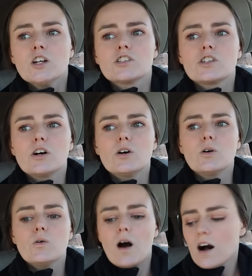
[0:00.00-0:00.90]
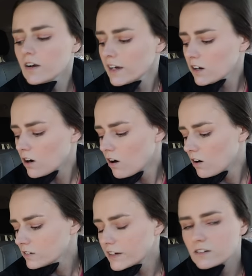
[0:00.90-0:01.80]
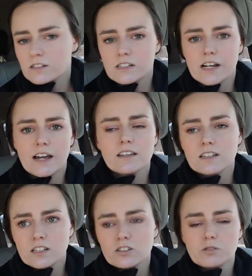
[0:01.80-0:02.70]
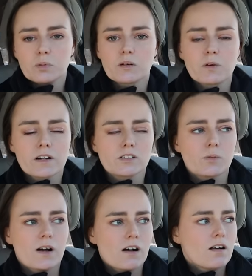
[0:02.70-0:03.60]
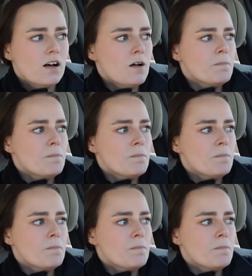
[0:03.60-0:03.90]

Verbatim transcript: So I'll get a call later today. They did do blood work as well